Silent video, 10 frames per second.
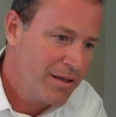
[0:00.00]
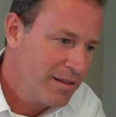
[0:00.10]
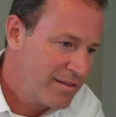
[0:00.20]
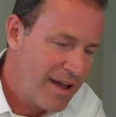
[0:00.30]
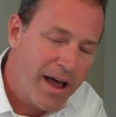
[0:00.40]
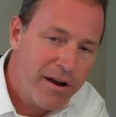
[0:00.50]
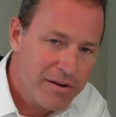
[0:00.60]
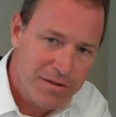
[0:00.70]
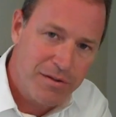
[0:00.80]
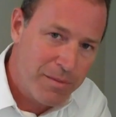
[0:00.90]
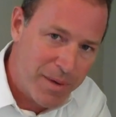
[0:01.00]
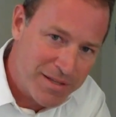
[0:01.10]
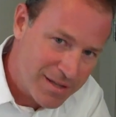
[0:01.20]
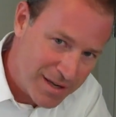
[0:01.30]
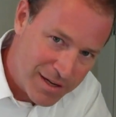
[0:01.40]
the tires are in the
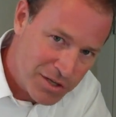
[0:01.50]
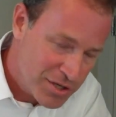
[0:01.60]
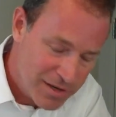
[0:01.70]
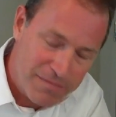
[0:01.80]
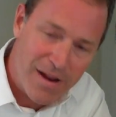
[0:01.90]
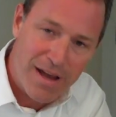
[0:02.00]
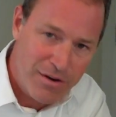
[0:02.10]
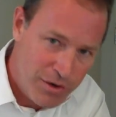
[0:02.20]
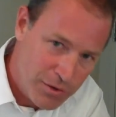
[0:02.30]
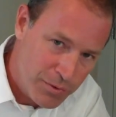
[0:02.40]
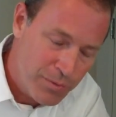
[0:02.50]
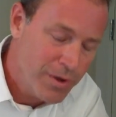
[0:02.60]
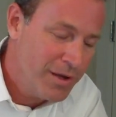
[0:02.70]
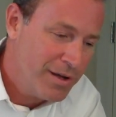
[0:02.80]
best condition, if not new,